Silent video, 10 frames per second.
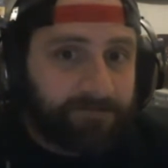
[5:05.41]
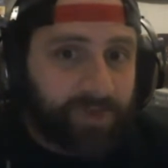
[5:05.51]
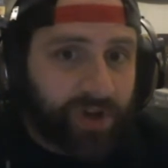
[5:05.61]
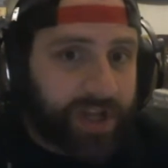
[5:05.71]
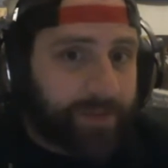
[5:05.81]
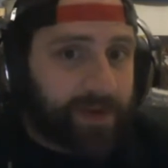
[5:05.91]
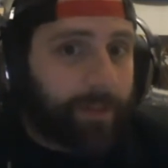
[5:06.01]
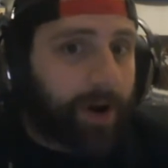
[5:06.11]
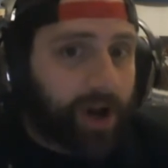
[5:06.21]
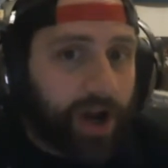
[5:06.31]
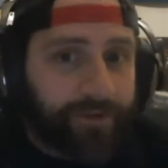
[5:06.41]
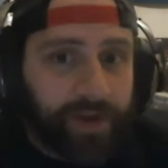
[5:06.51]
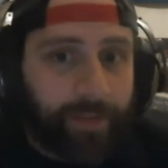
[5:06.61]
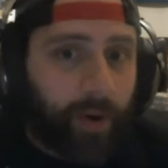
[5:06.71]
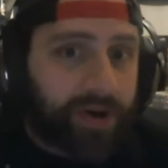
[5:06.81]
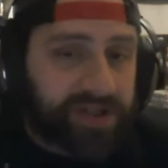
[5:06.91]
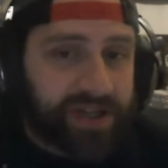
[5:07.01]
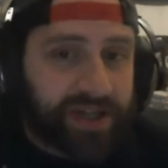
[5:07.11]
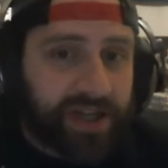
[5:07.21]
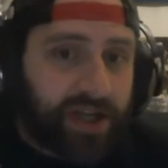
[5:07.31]
you're keeping the puck off the opponent's
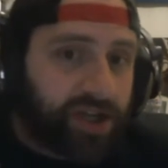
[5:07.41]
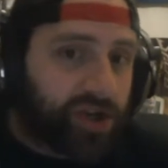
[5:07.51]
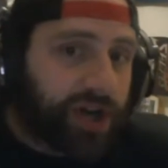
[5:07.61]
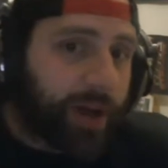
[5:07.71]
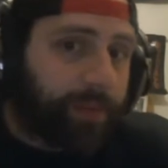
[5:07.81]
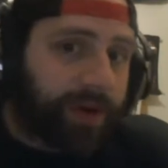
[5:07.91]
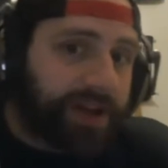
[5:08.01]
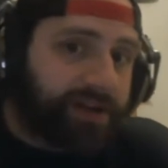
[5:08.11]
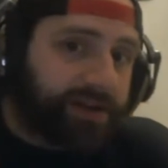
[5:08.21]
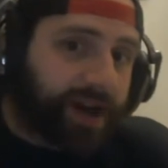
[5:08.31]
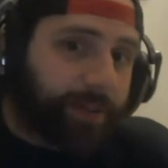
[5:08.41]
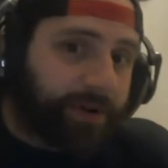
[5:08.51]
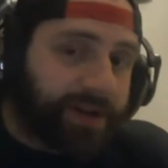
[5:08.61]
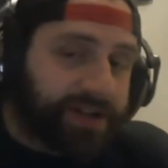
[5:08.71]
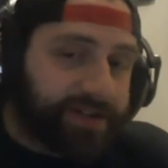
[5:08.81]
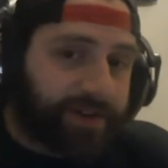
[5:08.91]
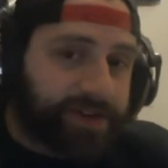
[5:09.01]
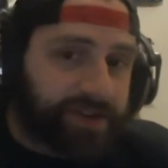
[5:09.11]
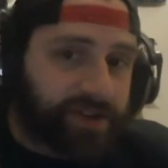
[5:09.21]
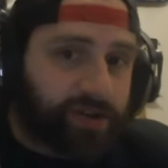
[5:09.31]
stick. you're not playing
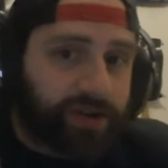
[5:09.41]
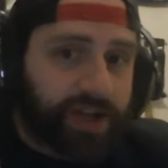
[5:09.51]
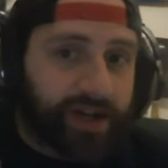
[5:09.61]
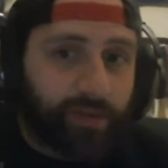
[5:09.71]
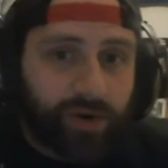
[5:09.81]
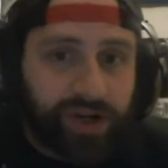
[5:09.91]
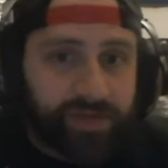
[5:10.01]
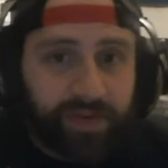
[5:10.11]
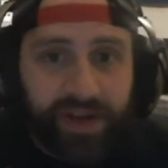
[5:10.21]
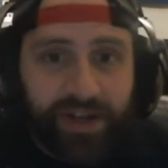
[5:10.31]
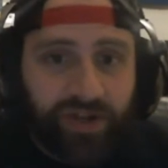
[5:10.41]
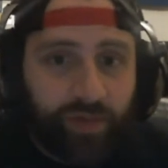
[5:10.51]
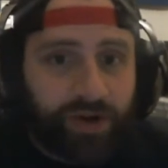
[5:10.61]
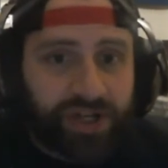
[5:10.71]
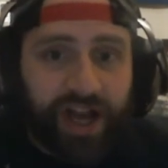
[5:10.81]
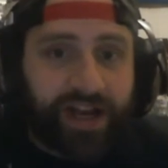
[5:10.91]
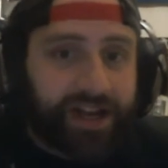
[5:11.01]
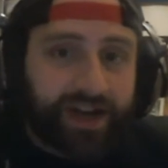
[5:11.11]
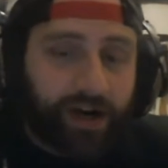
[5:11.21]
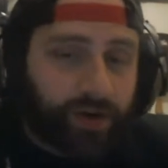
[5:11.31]
defense in your own end, and we're just playing too much
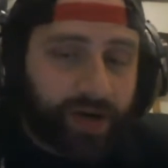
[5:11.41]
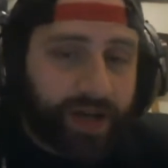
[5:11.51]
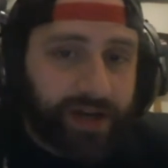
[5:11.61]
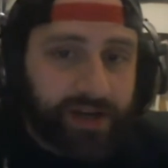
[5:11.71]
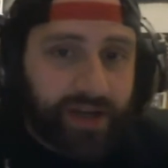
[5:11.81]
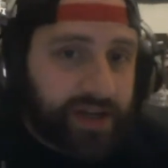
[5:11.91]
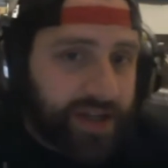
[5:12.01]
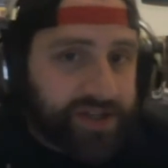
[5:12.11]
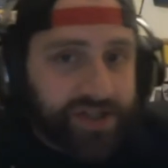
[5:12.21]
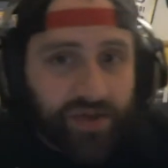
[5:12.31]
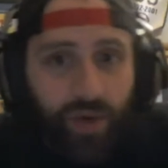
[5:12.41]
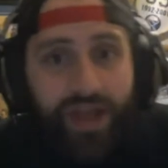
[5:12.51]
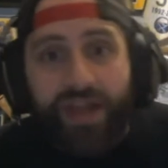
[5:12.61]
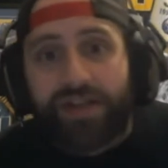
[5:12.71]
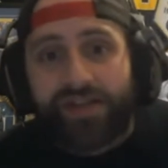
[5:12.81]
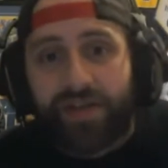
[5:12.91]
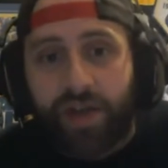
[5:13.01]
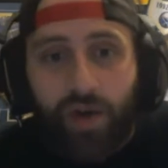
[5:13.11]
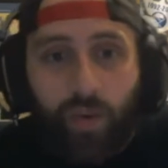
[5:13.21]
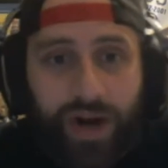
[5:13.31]
hockey in our own end. That's just the way it is.
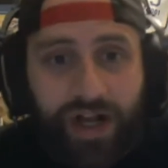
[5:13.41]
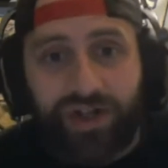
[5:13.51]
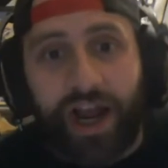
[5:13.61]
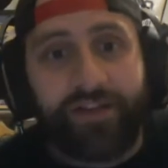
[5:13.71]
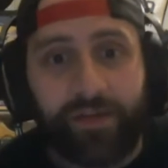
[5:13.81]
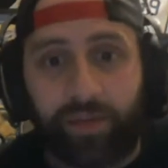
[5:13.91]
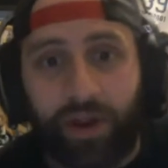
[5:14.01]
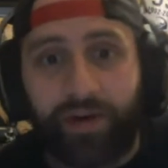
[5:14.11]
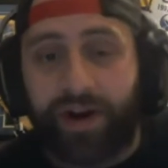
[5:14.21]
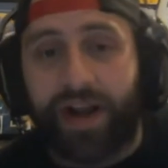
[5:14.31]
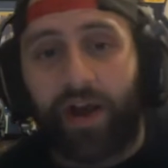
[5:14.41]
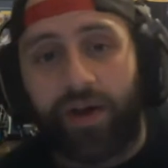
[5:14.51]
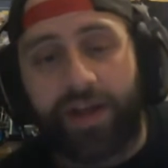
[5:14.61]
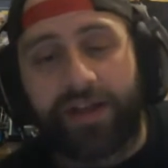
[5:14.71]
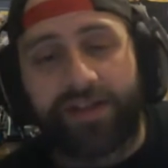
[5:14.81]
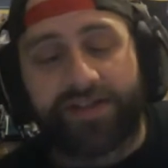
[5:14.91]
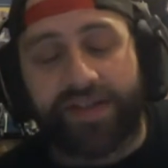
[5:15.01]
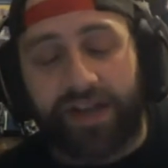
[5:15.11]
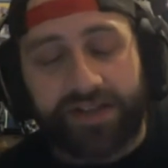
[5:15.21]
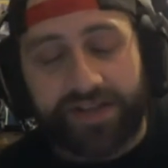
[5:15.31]
We're not driving play right now. It
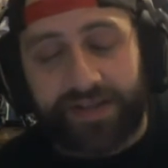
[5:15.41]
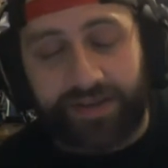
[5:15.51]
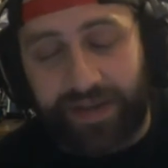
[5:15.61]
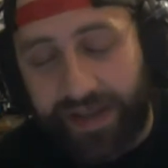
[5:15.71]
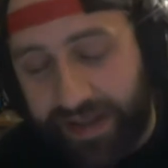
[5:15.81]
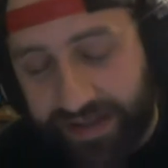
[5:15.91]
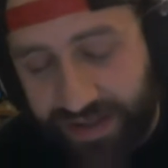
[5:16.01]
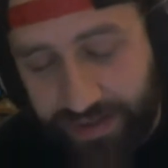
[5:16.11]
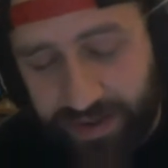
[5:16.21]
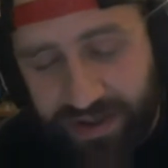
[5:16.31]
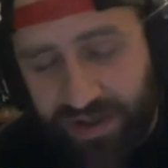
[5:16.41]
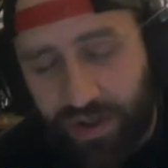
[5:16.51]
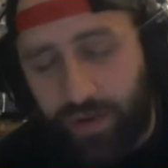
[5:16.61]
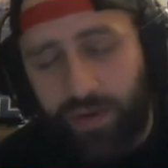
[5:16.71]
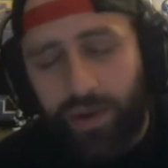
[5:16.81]
sucks. But it's true.